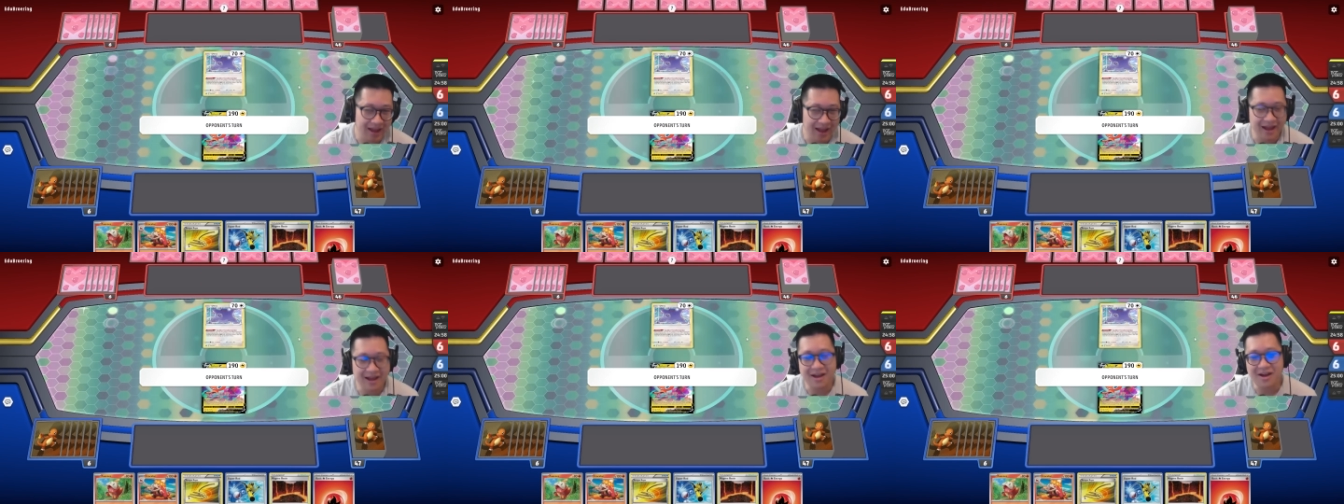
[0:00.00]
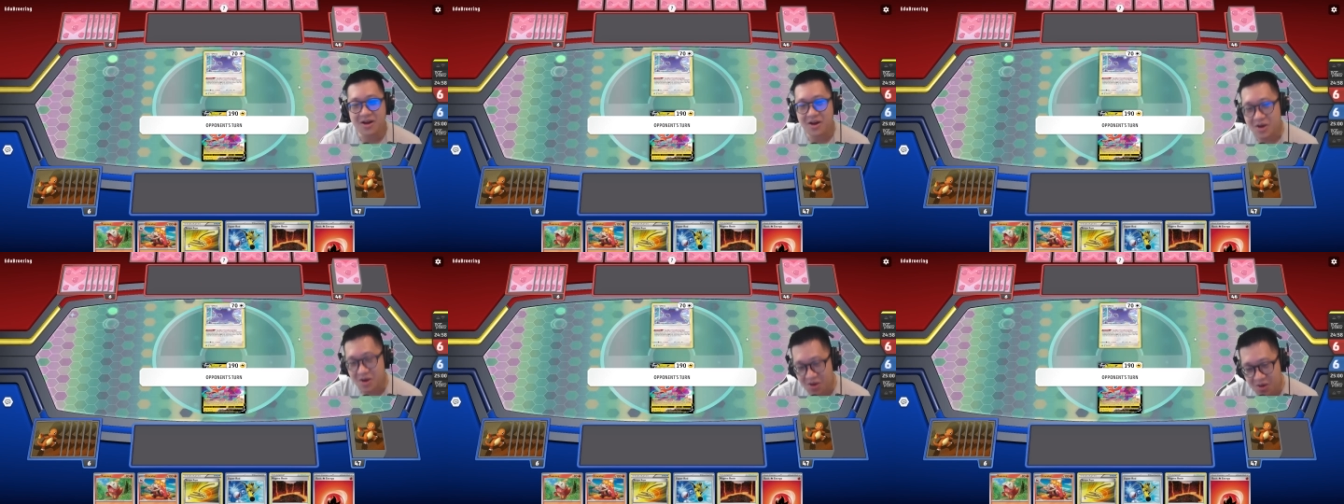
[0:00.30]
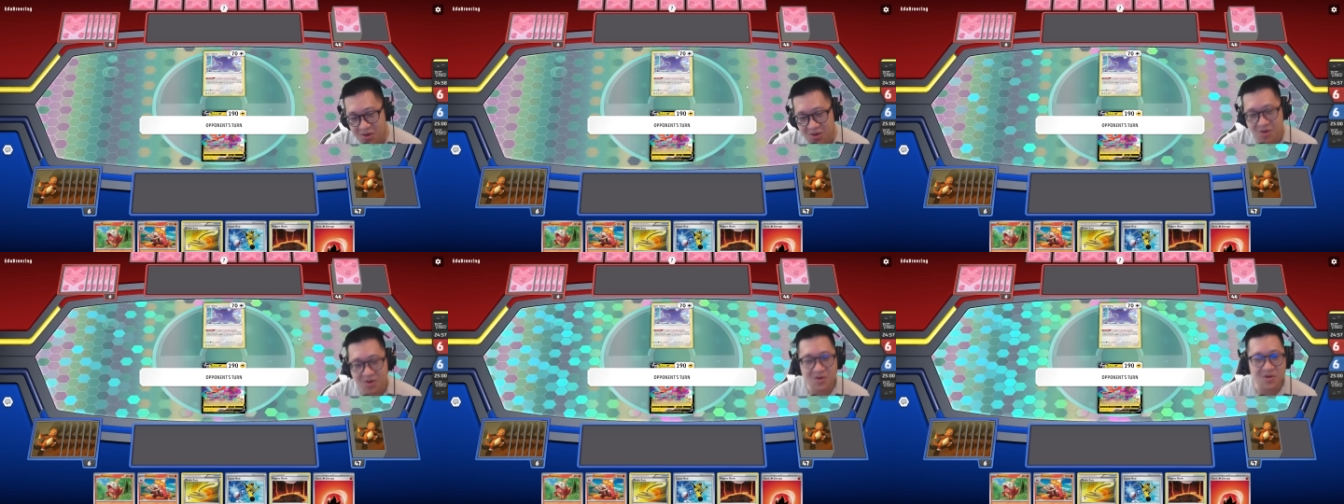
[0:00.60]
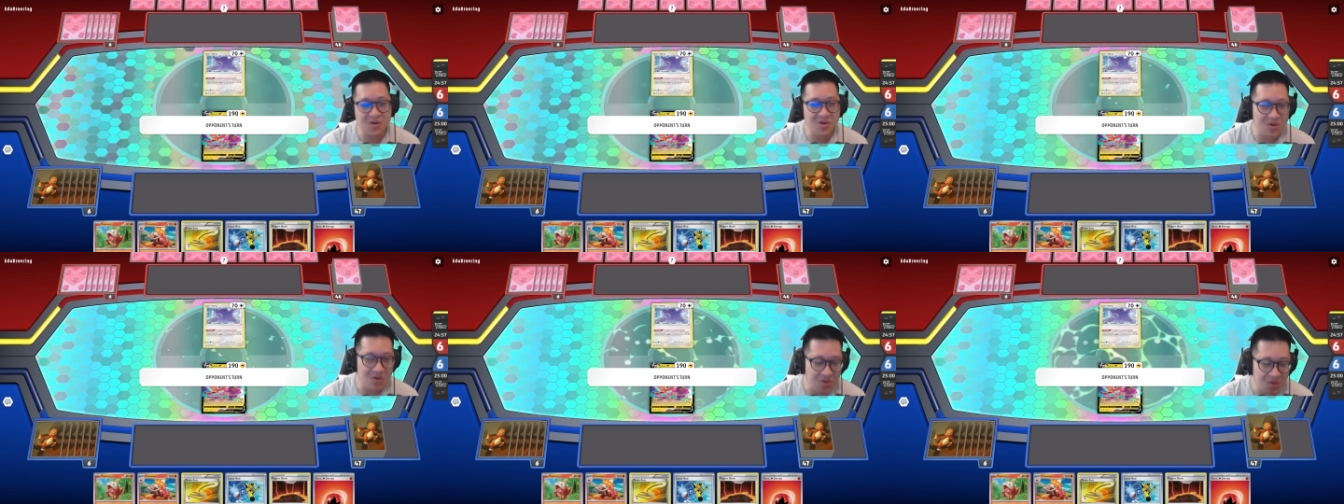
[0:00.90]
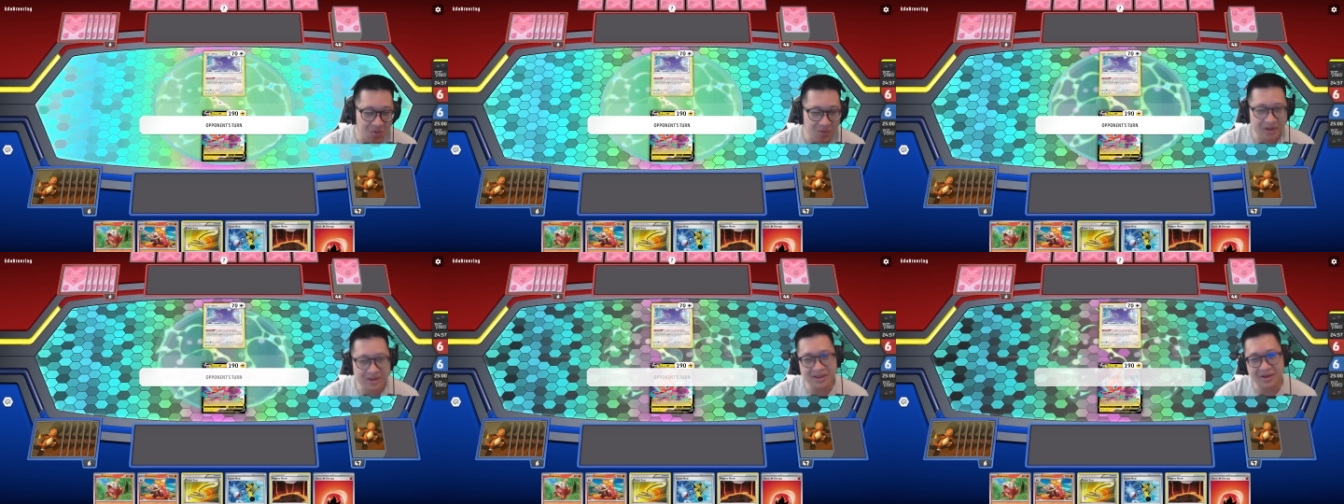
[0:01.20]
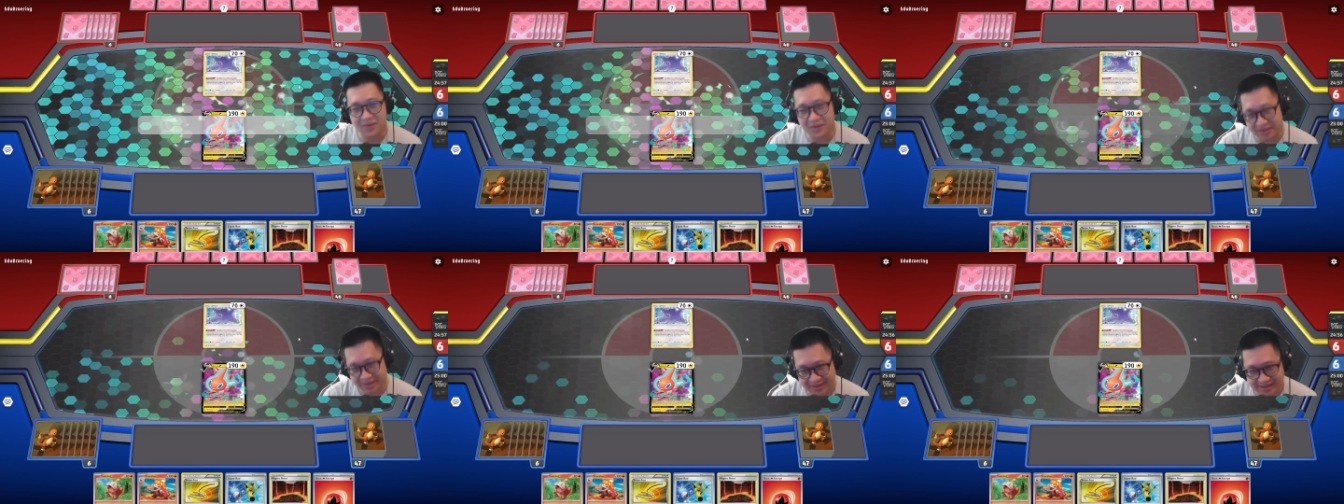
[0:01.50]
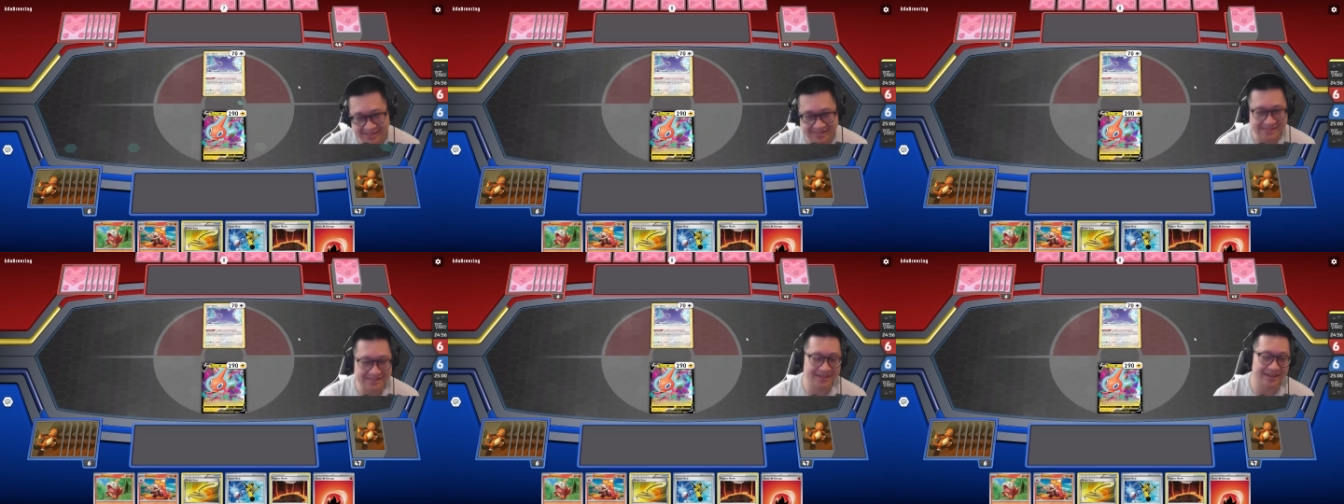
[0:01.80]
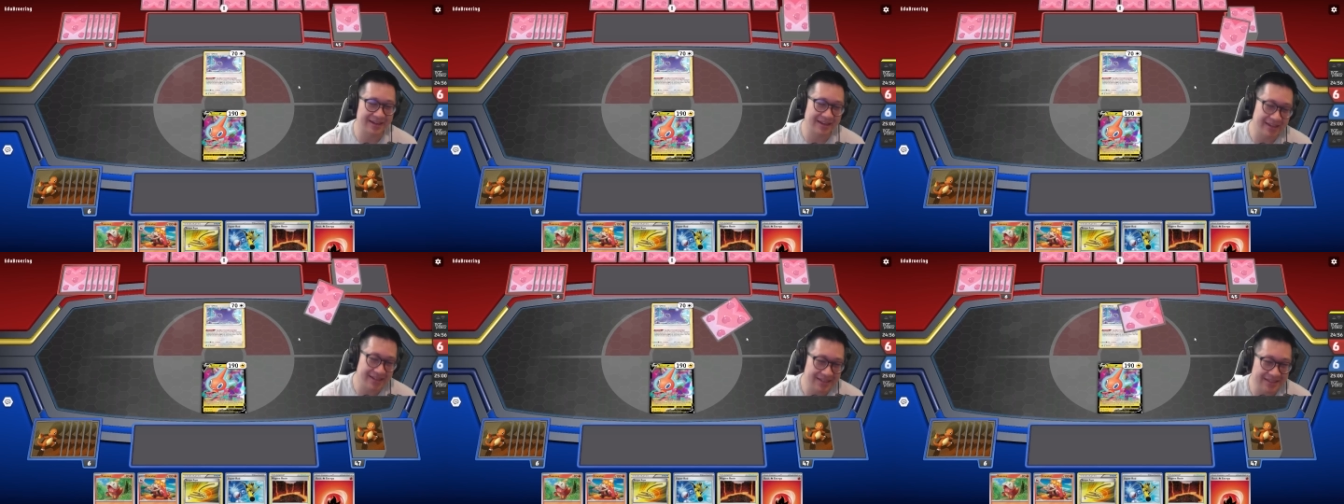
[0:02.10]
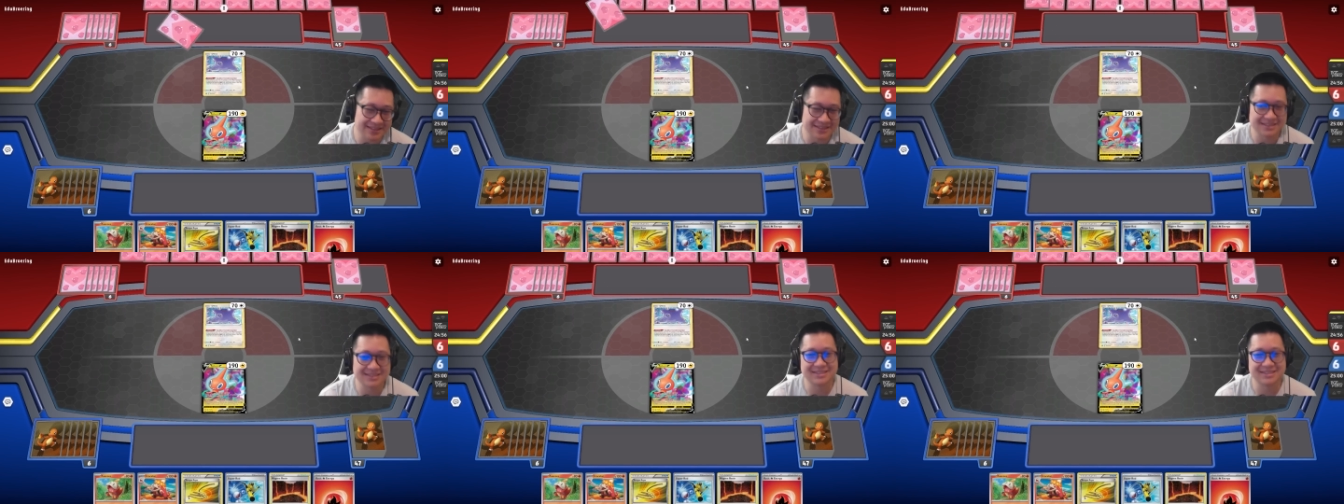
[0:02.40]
Oh, we know what this is.